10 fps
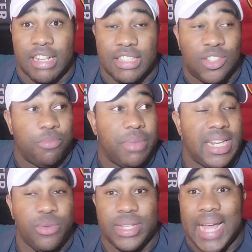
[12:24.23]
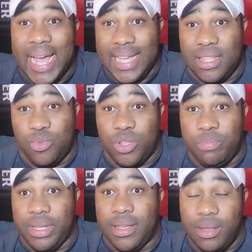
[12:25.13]
Somebody with height
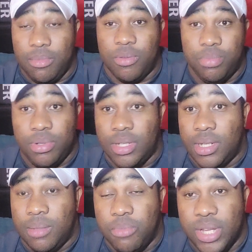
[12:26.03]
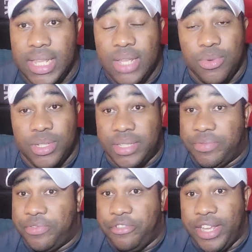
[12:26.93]
would pick him up, but he was
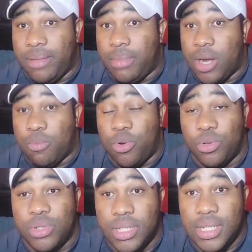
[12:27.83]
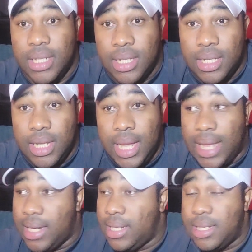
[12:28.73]
free at the back post
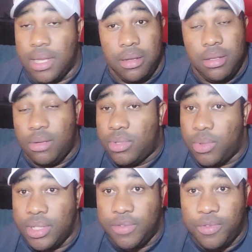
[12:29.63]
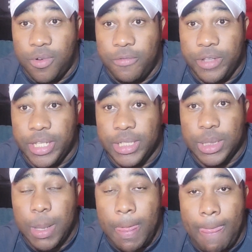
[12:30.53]
and he did a wonderful finish.